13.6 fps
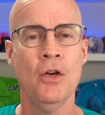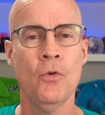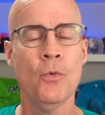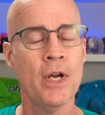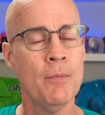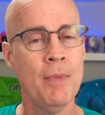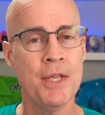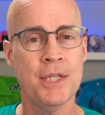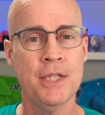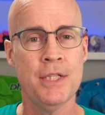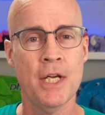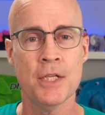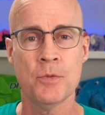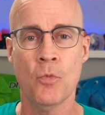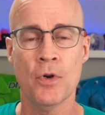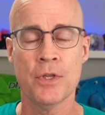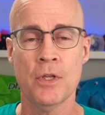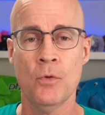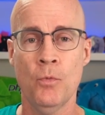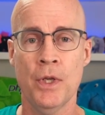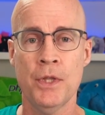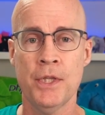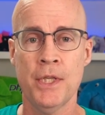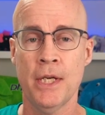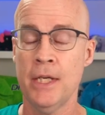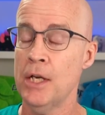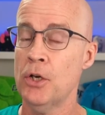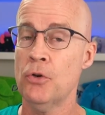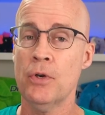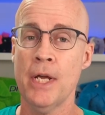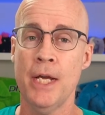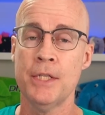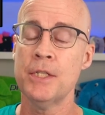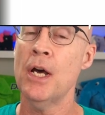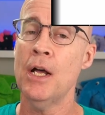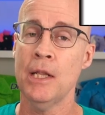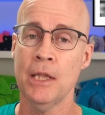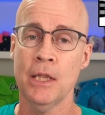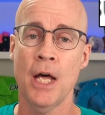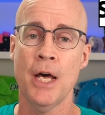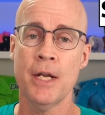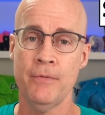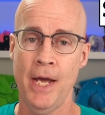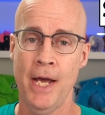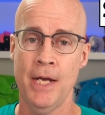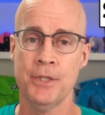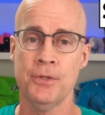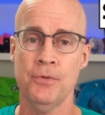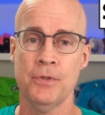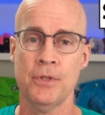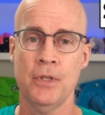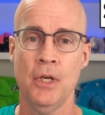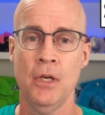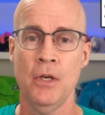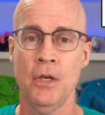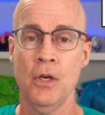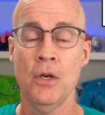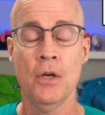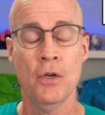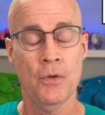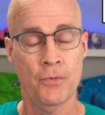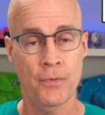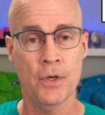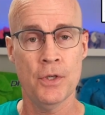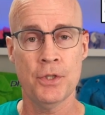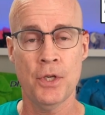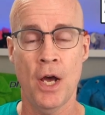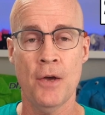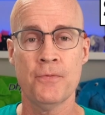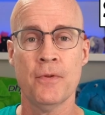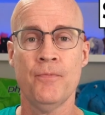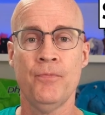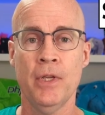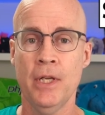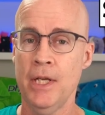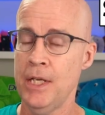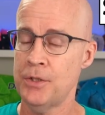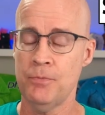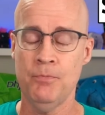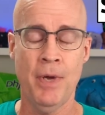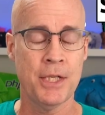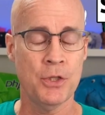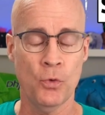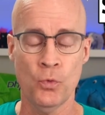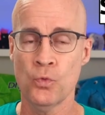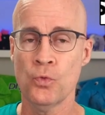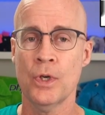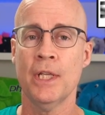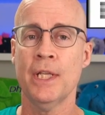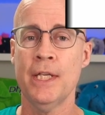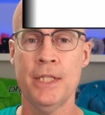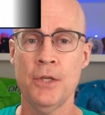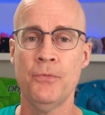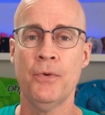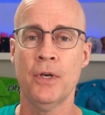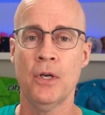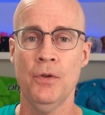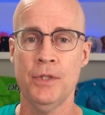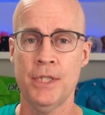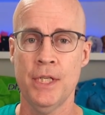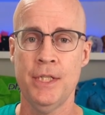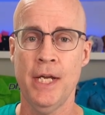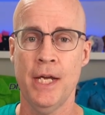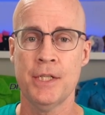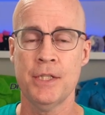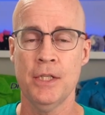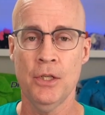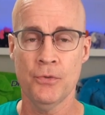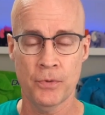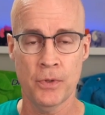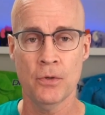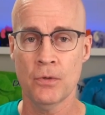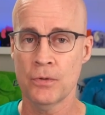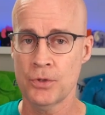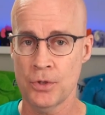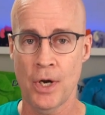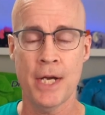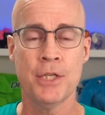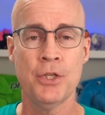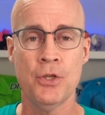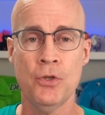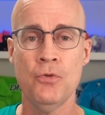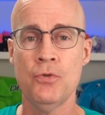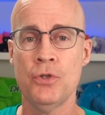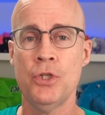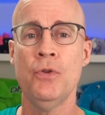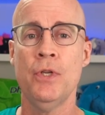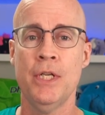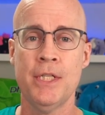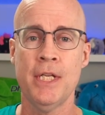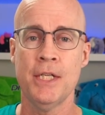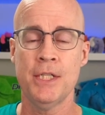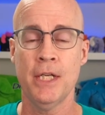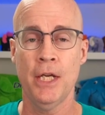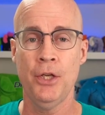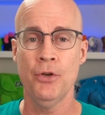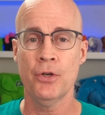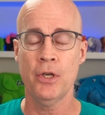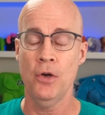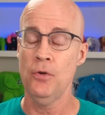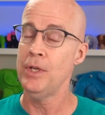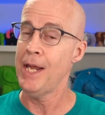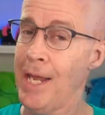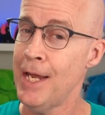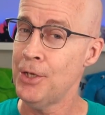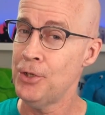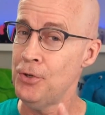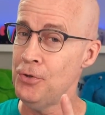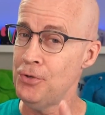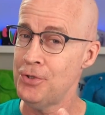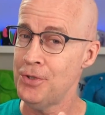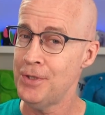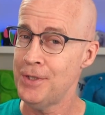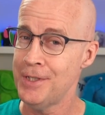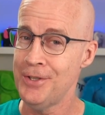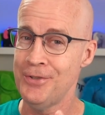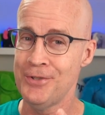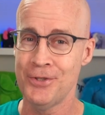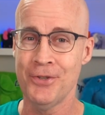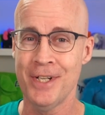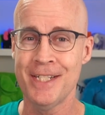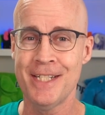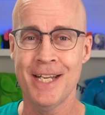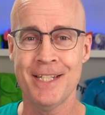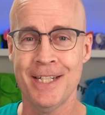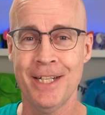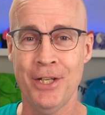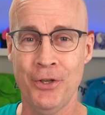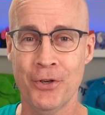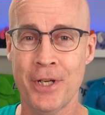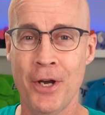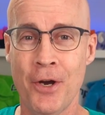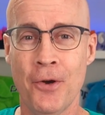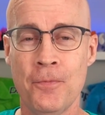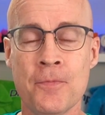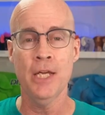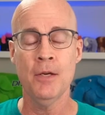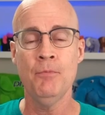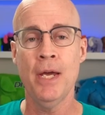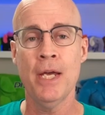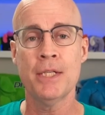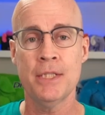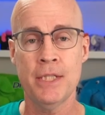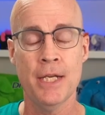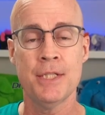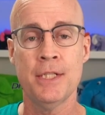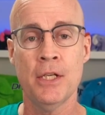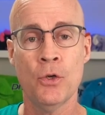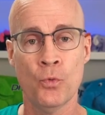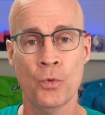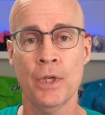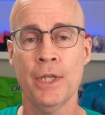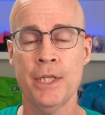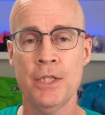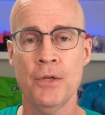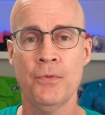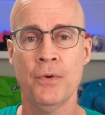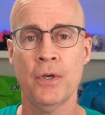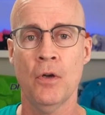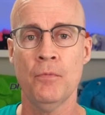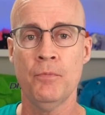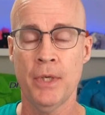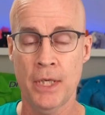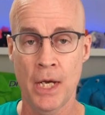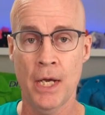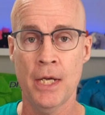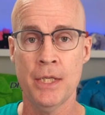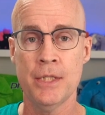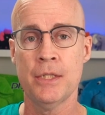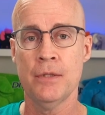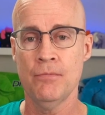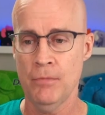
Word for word: When a method does more than one thing, it creates a lot of hassles. First off, it makes it really difficult to test. If you're trying to use unit testing in your code, and you should use unit testing in your code, it makes testing really difficult because